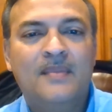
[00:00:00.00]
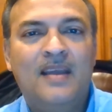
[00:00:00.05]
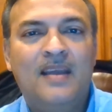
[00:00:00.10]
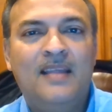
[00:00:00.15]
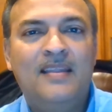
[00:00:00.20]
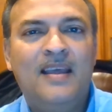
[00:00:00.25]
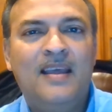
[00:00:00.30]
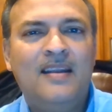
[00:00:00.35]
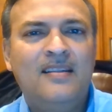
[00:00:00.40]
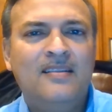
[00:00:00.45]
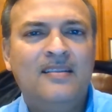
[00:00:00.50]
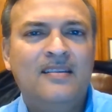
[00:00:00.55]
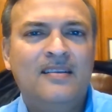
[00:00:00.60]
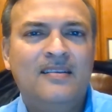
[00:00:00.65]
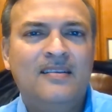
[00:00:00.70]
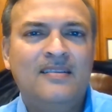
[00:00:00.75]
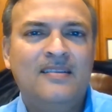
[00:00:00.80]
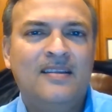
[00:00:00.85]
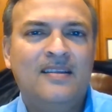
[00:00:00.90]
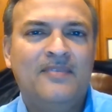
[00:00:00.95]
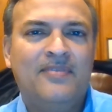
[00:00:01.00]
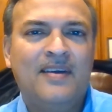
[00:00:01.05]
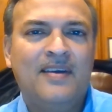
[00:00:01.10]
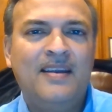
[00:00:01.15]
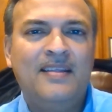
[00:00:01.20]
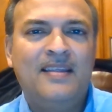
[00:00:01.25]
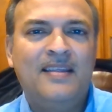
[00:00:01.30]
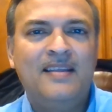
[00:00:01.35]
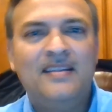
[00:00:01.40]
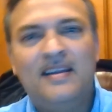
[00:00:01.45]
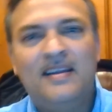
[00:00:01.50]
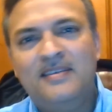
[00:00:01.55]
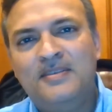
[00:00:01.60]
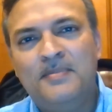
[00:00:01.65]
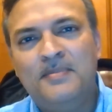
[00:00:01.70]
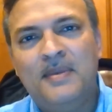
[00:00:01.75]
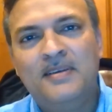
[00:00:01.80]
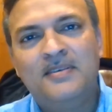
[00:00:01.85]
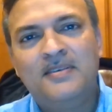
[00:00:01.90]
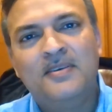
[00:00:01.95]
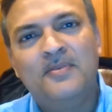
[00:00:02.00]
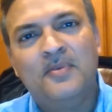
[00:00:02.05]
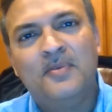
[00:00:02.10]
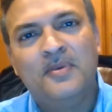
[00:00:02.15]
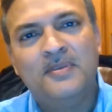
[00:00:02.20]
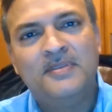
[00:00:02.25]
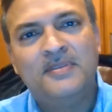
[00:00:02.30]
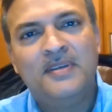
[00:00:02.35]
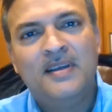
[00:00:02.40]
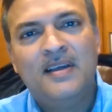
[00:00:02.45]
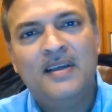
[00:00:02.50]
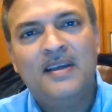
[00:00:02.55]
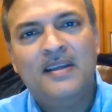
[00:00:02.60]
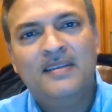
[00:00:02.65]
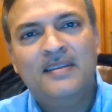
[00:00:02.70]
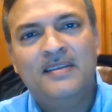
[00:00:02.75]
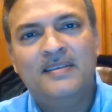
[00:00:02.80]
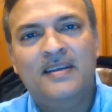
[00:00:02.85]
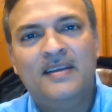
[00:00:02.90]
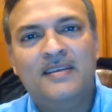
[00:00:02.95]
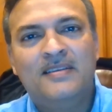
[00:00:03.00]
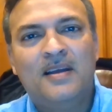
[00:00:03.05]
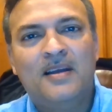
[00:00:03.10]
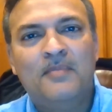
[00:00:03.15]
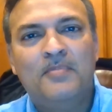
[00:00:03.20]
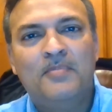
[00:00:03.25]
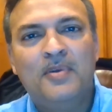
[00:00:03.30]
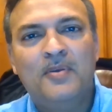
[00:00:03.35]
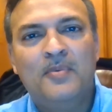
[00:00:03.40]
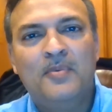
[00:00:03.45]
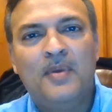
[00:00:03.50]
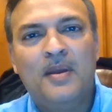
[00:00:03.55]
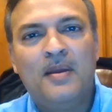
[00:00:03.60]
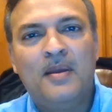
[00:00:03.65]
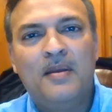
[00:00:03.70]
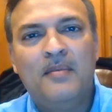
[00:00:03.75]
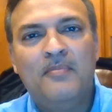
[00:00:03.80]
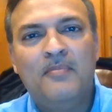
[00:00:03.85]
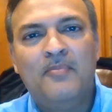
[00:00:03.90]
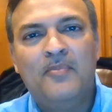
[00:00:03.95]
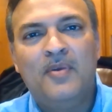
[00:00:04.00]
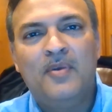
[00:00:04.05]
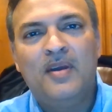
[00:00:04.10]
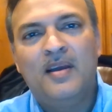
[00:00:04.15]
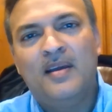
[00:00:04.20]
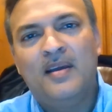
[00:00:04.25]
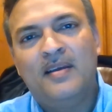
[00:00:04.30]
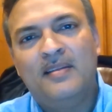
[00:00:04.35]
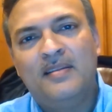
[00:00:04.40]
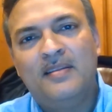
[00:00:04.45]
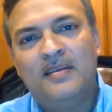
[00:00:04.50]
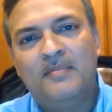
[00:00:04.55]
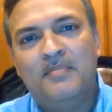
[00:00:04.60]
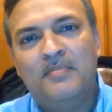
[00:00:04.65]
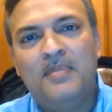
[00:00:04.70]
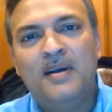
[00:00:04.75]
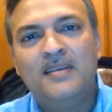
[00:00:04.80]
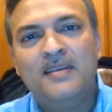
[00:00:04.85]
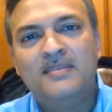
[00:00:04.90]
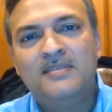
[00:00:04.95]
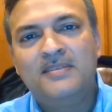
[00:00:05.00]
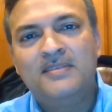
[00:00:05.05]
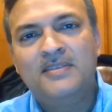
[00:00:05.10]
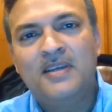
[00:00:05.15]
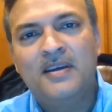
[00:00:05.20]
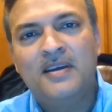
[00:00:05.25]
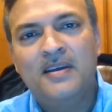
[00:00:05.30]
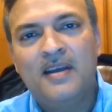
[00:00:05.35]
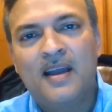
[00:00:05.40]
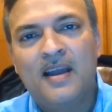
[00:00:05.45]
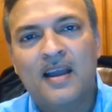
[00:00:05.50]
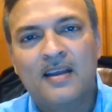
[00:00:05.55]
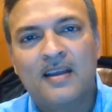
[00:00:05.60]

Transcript: And then the funny thing that she mentioned was this example where the Berkshire